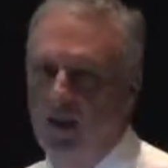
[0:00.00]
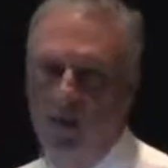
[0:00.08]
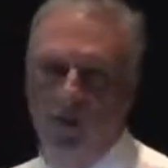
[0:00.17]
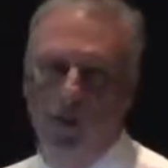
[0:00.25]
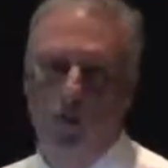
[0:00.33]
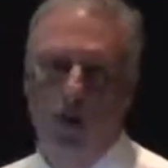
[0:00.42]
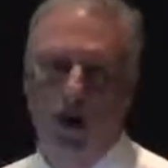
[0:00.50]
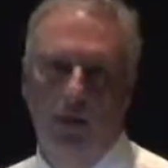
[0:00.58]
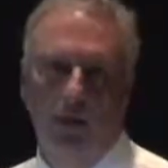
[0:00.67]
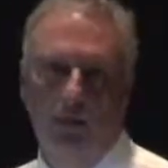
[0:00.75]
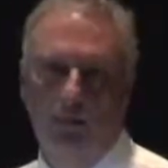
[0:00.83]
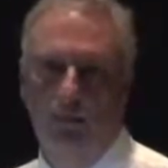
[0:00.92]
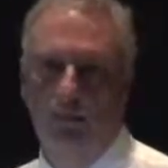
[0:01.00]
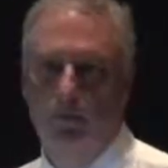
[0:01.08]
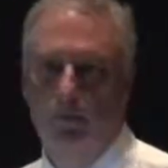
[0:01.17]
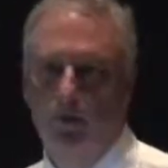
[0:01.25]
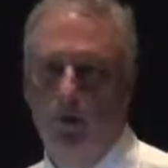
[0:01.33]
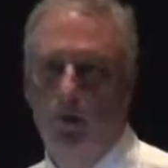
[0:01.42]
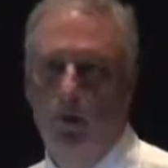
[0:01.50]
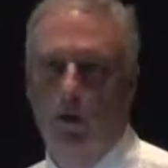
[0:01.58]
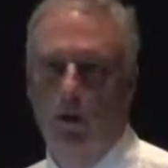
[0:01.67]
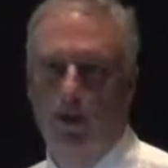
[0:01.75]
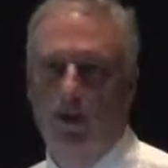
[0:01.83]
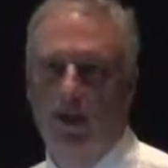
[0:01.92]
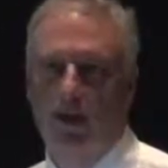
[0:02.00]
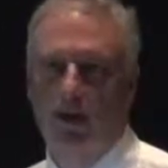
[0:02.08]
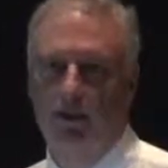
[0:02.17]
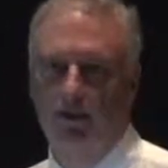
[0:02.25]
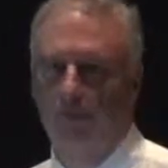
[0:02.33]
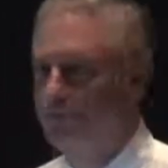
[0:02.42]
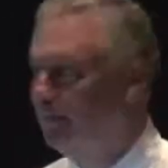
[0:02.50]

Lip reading: than you are for your organization?